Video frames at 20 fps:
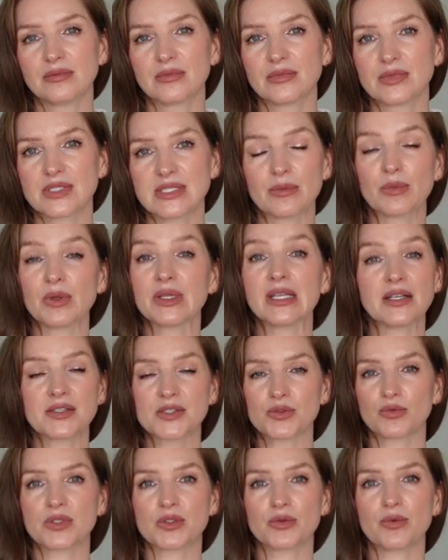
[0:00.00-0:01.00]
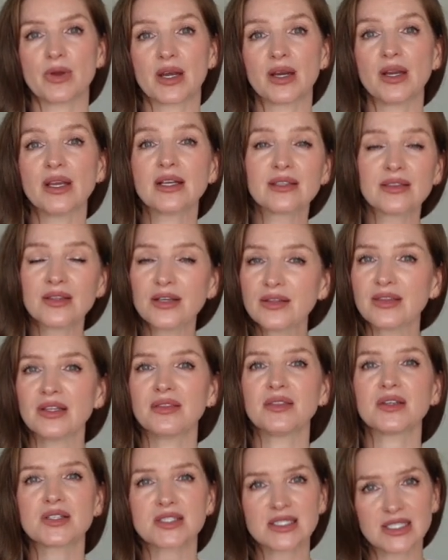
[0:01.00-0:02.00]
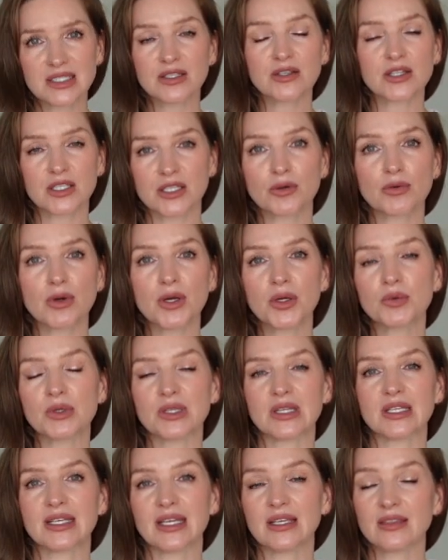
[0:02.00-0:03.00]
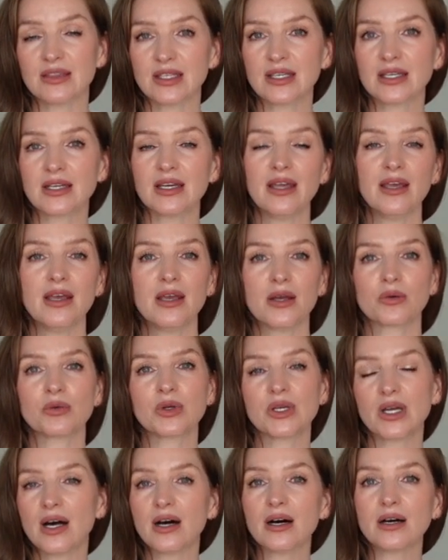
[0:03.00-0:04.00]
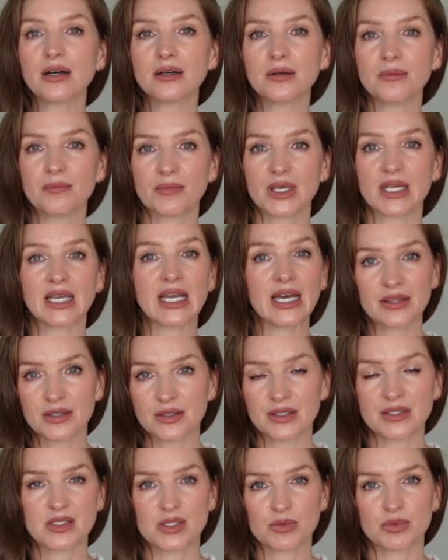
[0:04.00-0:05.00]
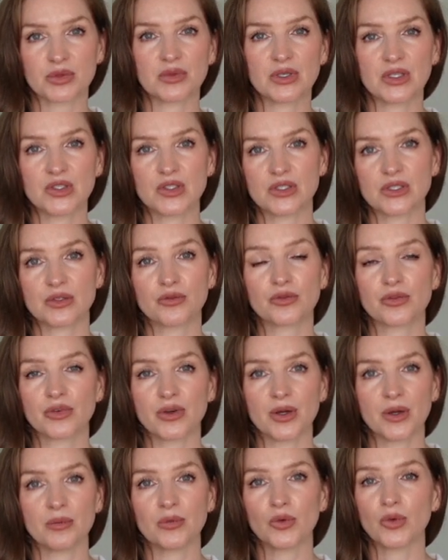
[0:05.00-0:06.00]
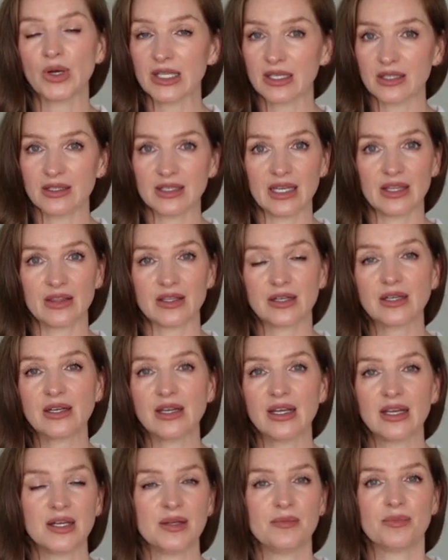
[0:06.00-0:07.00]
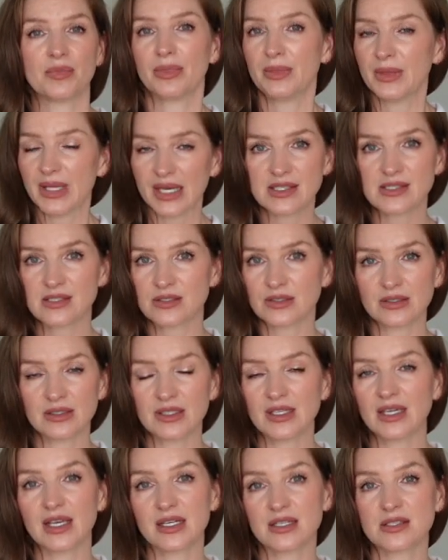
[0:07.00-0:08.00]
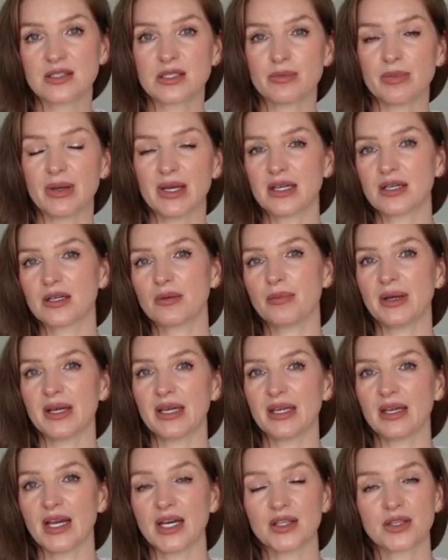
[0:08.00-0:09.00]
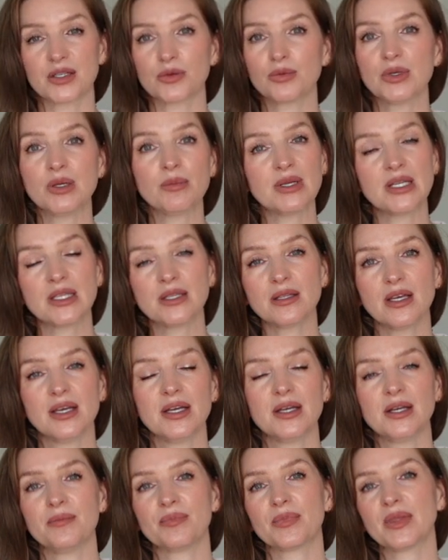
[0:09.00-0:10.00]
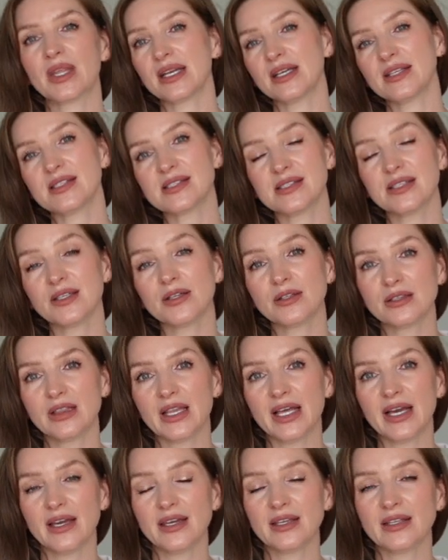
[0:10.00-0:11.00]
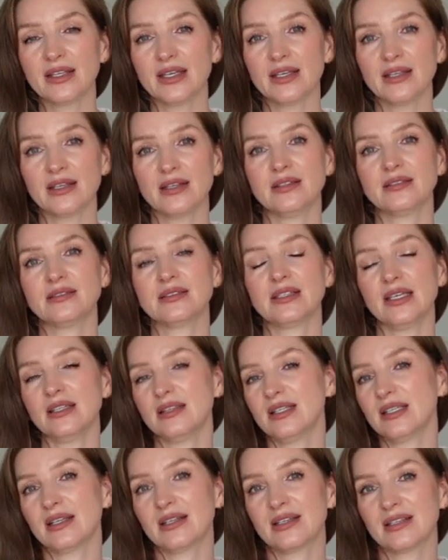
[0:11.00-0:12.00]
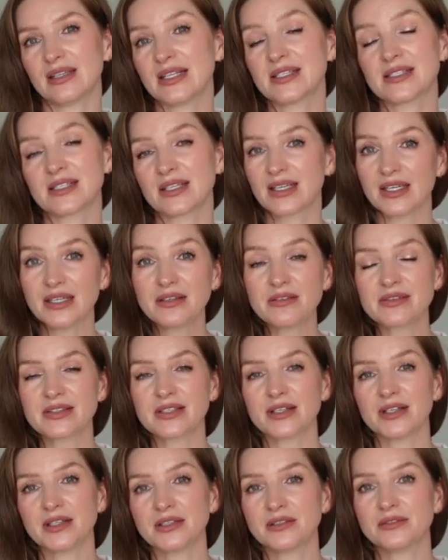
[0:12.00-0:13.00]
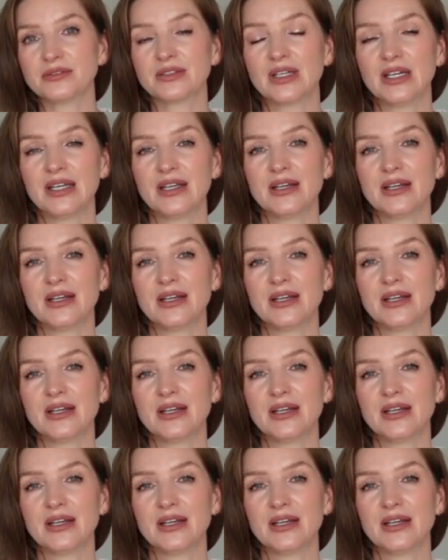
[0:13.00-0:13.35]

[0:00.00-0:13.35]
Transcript: someone else was wearing. Not that there's anything wrong with it. I think we all gather inspiration from one another. I certainly get inspired by other women that I see online, and I think that's a gift of